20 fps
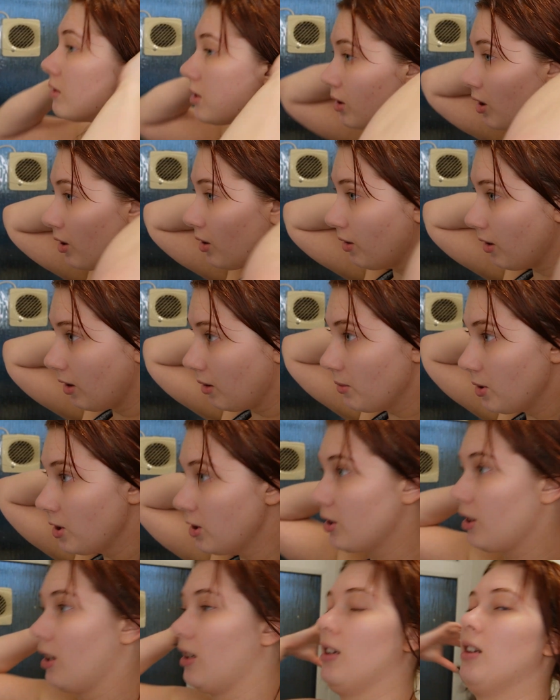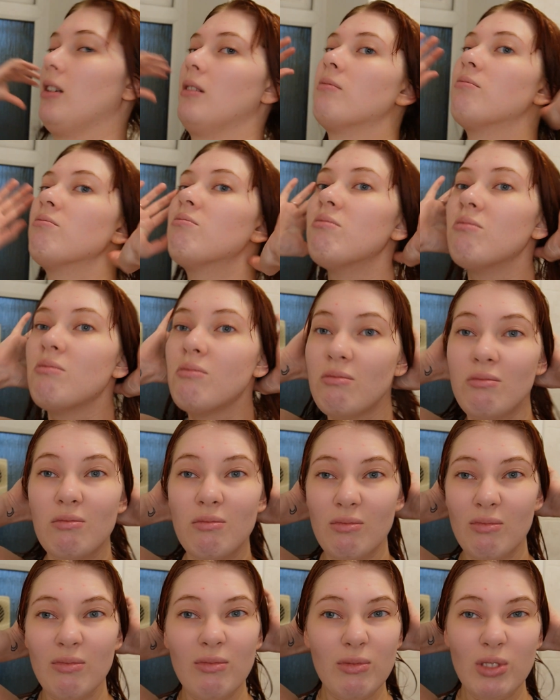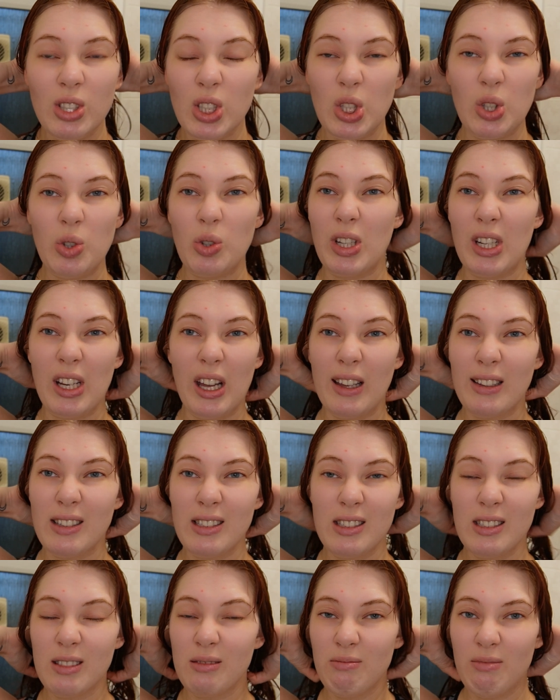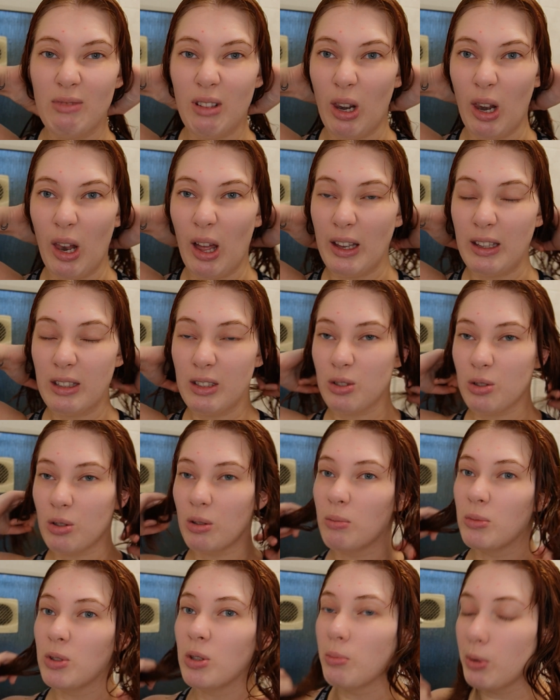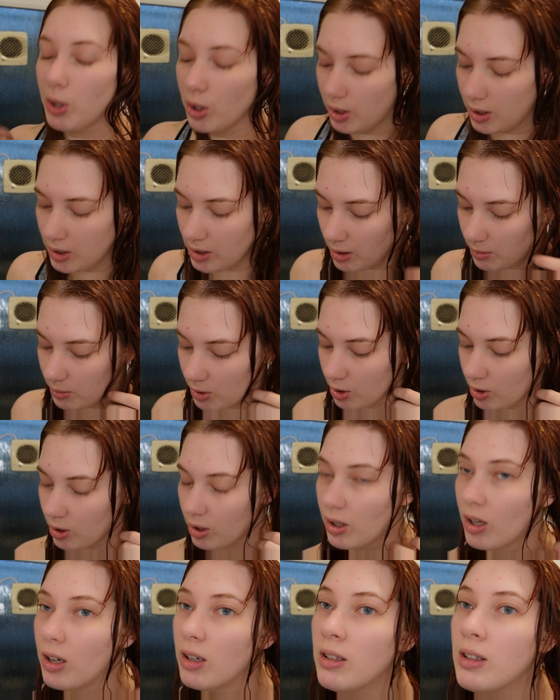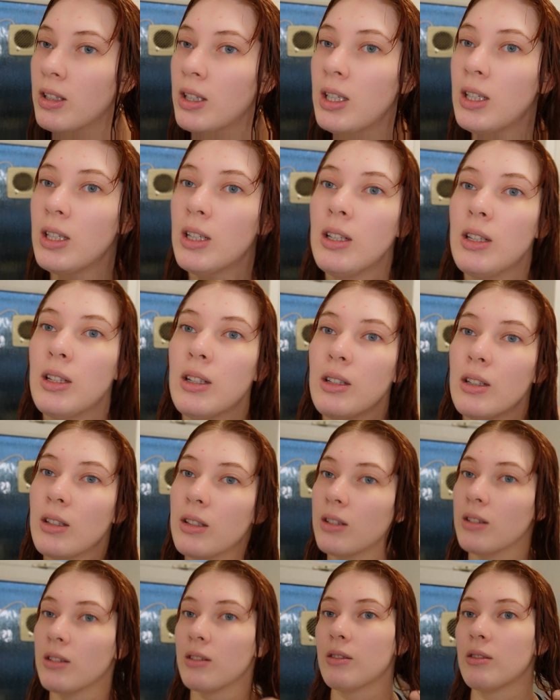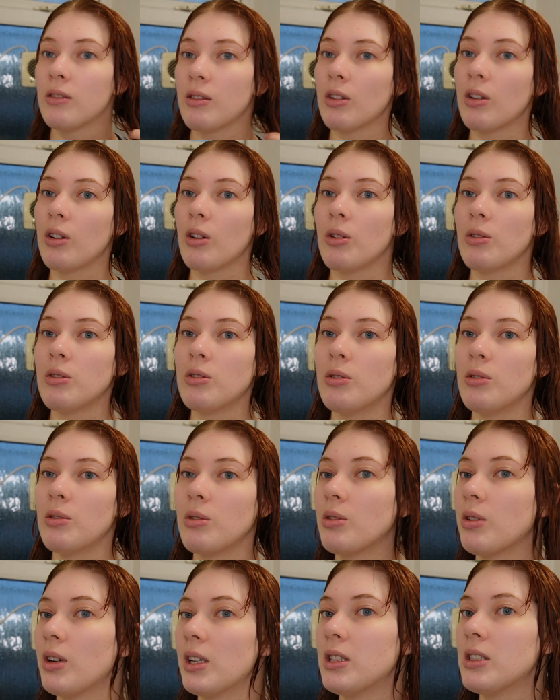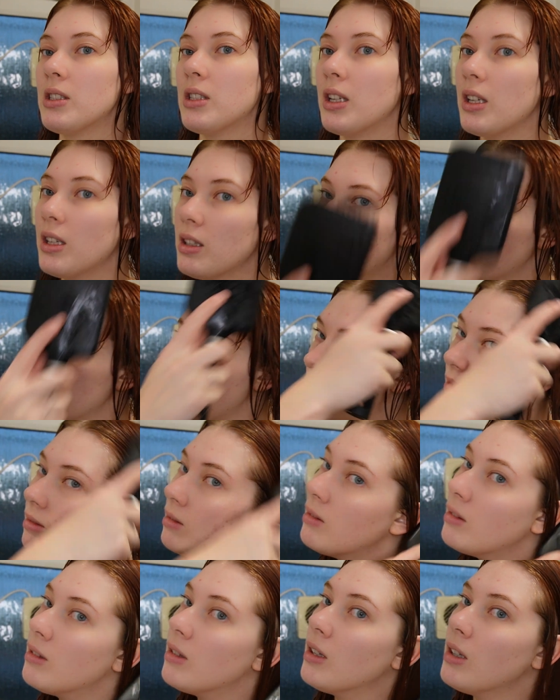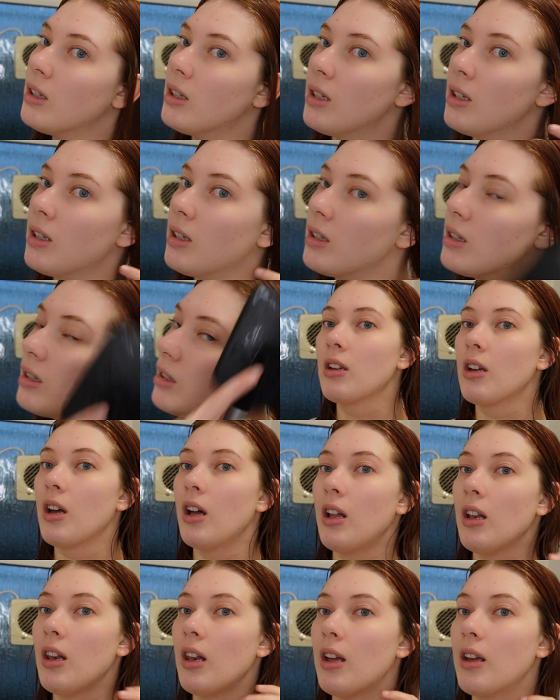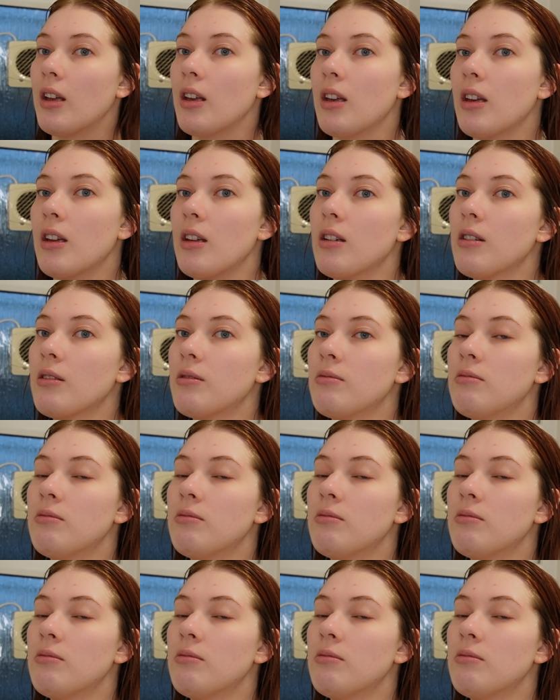So I'm just going to do a nice light trim, to be honest. I'm not going to go too crazy. Cut like